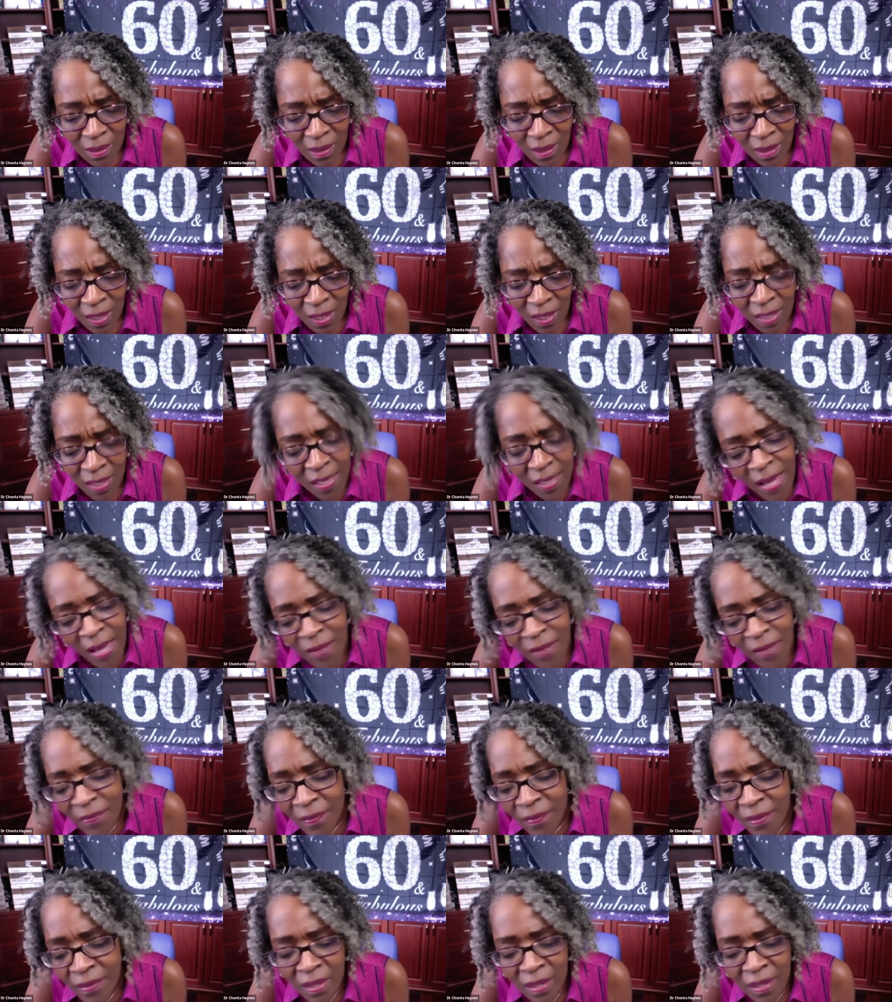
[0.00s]
and
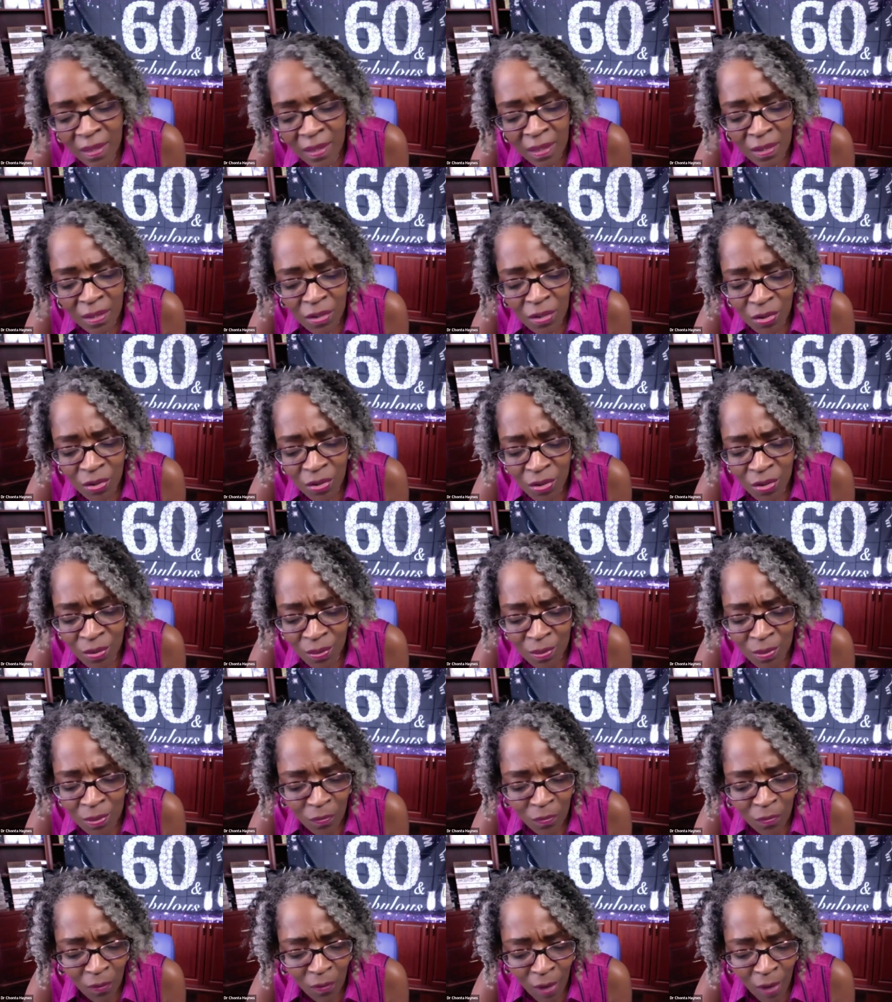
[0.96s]
everything that you do
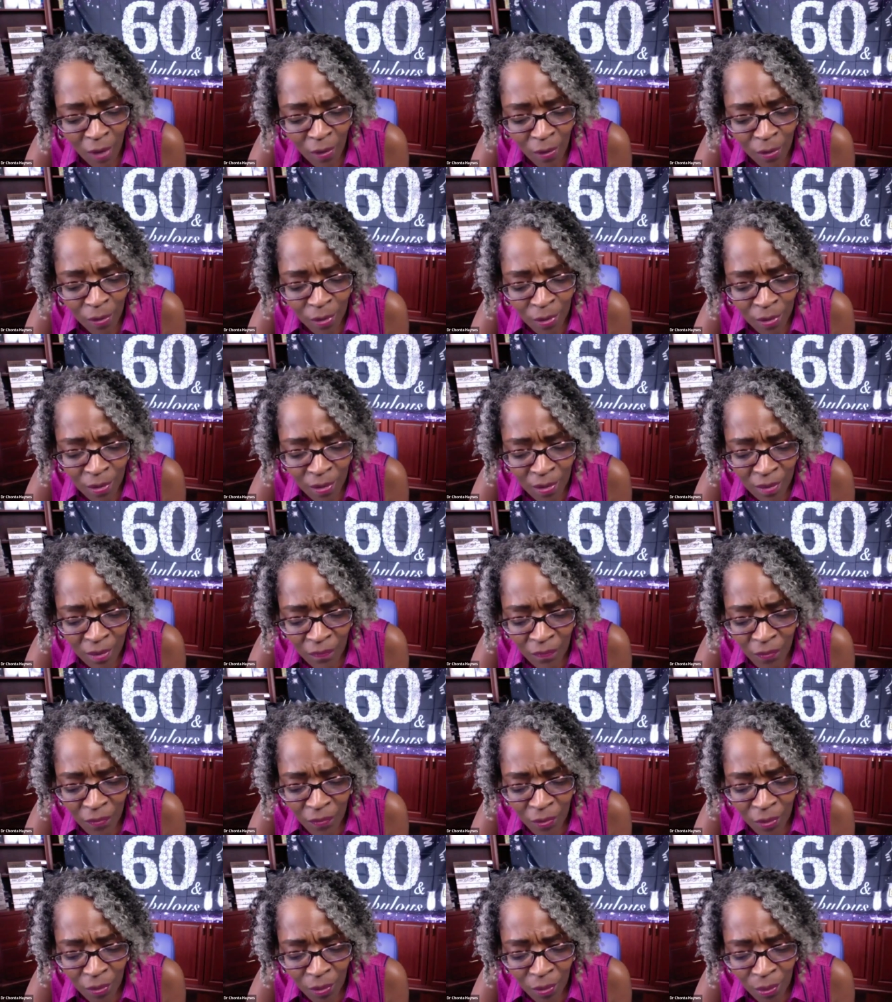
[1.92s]
is for our good and
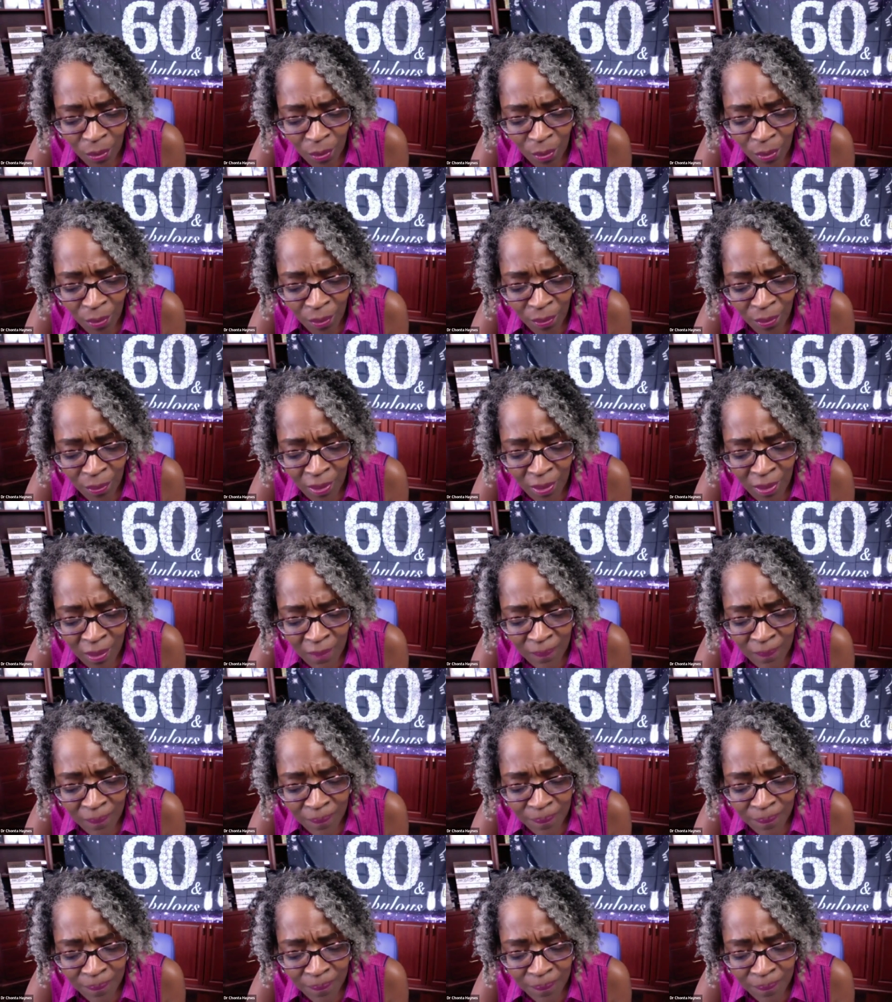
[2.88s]
for your glory.